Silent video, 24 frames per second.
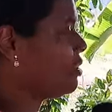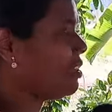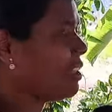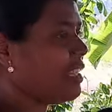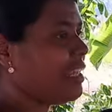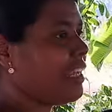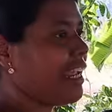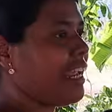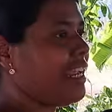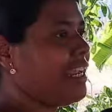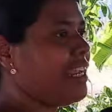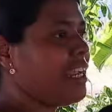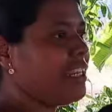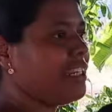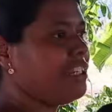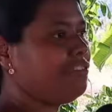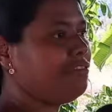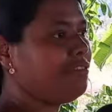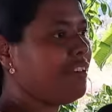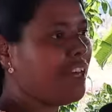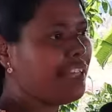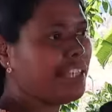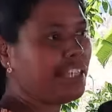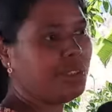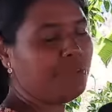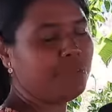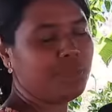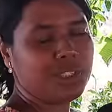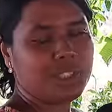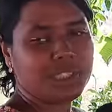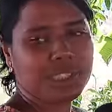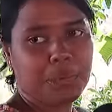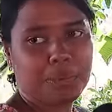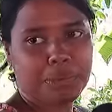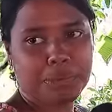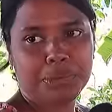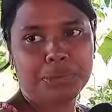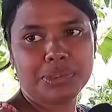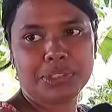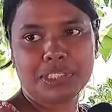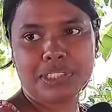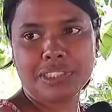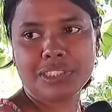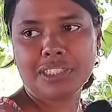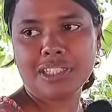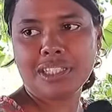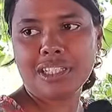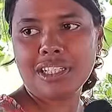think any other father would support
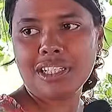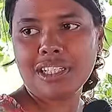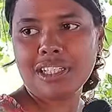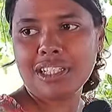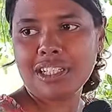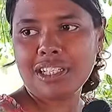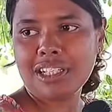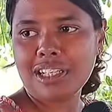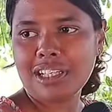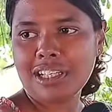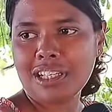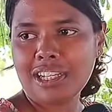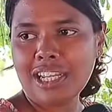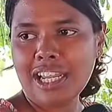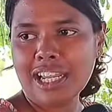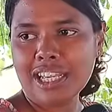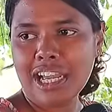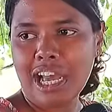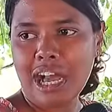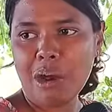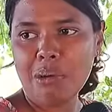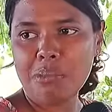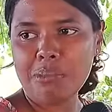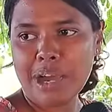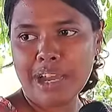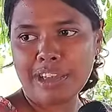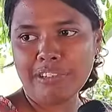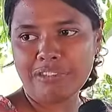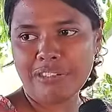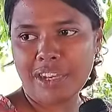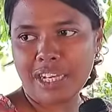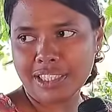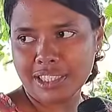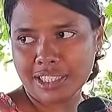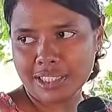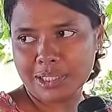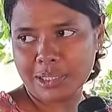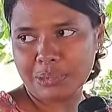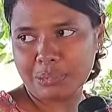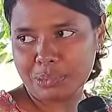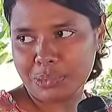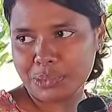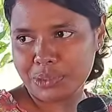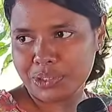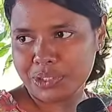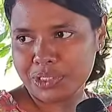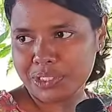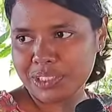like how my father
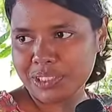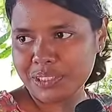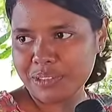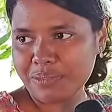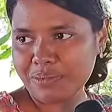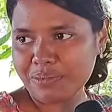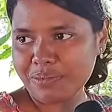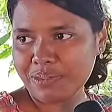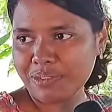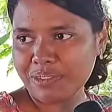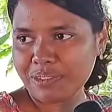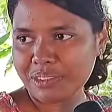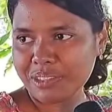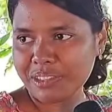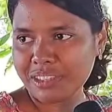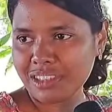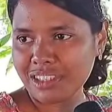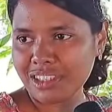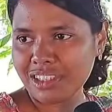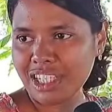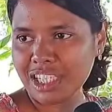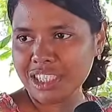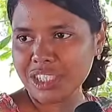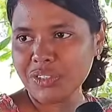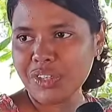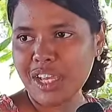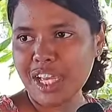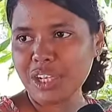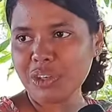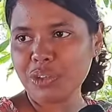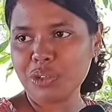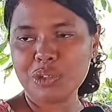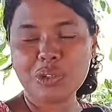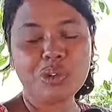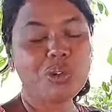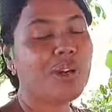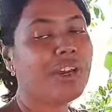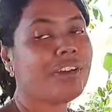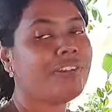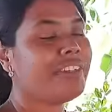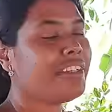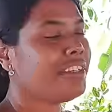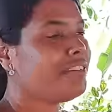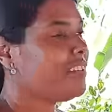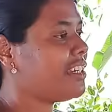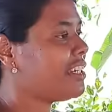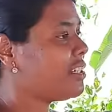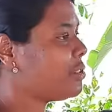supports that's why i could go
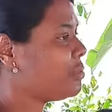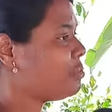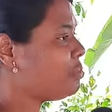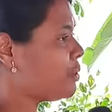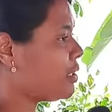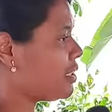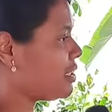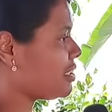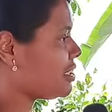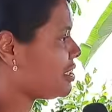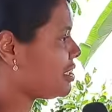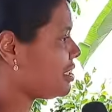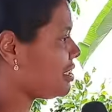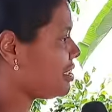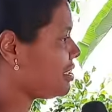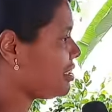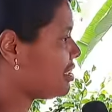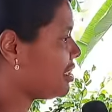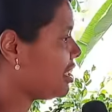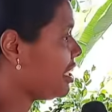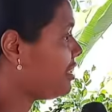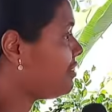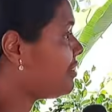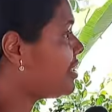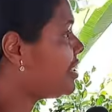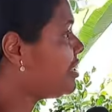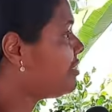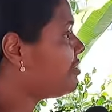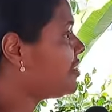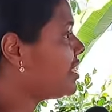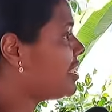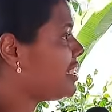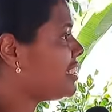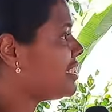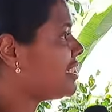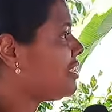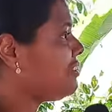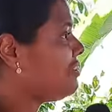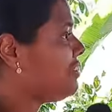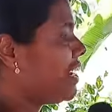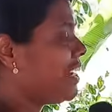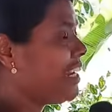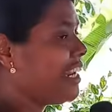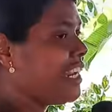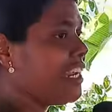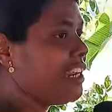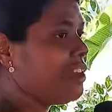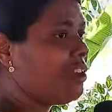everywhere to preach even if there is a
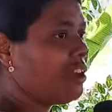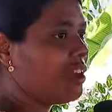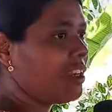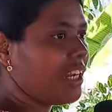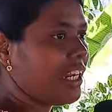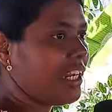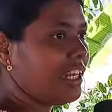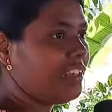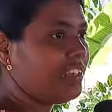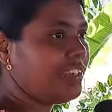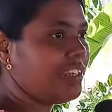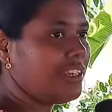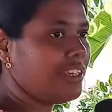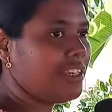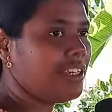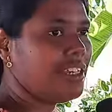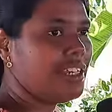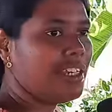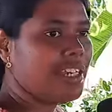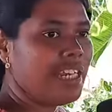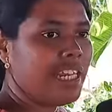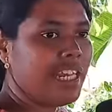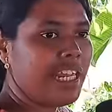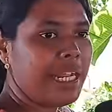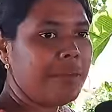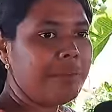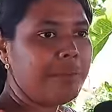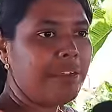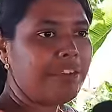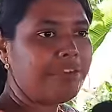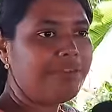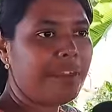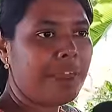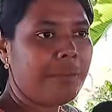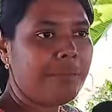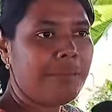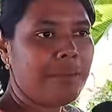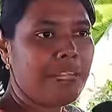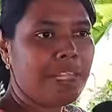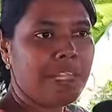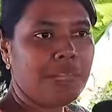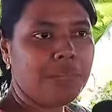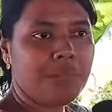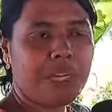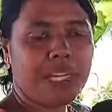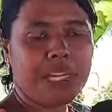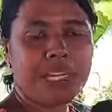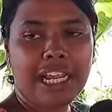wedding or anything in my family
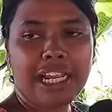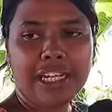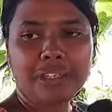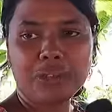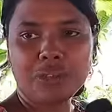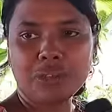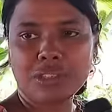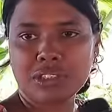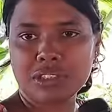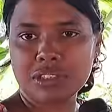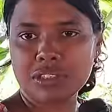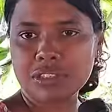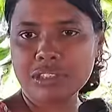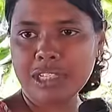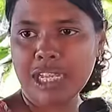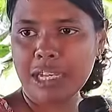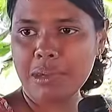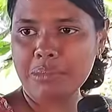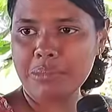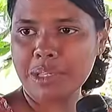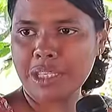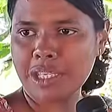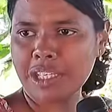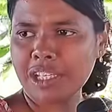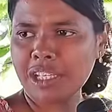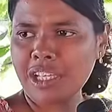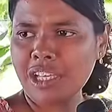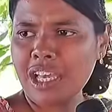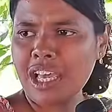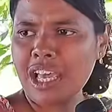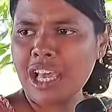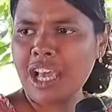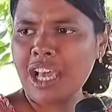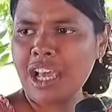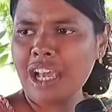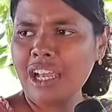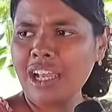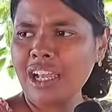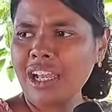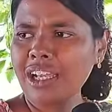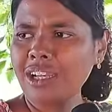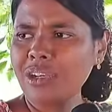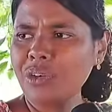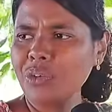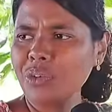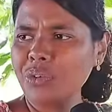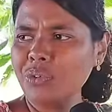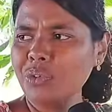my dad would to tell me I, I
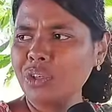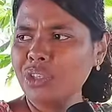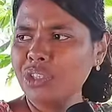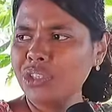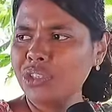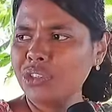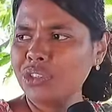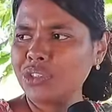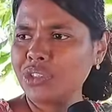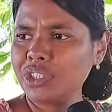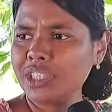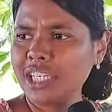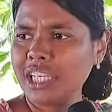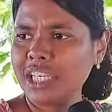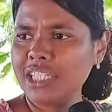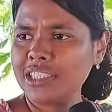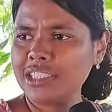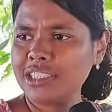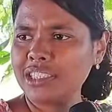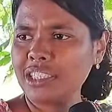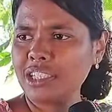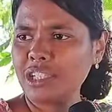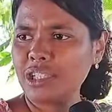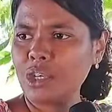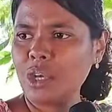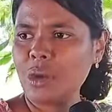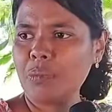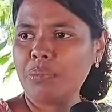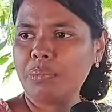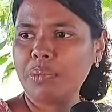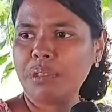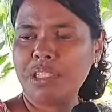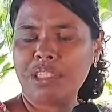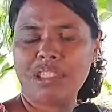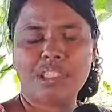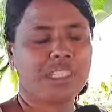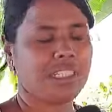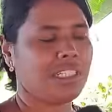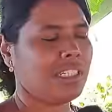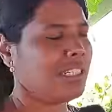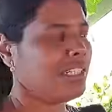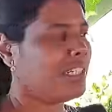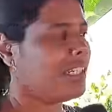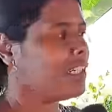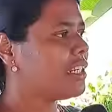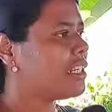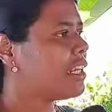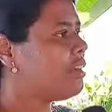don't want you to cancel your preaching
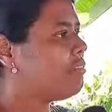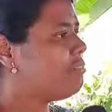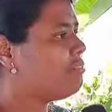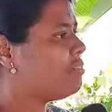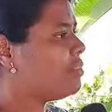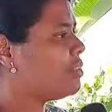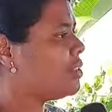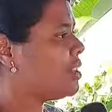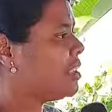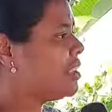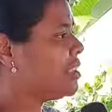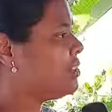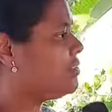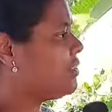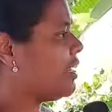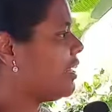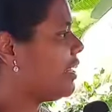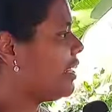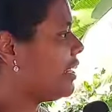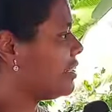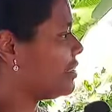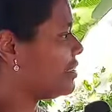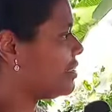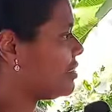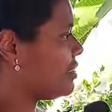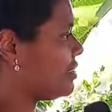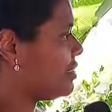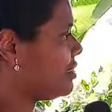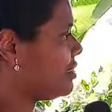and come for these weddings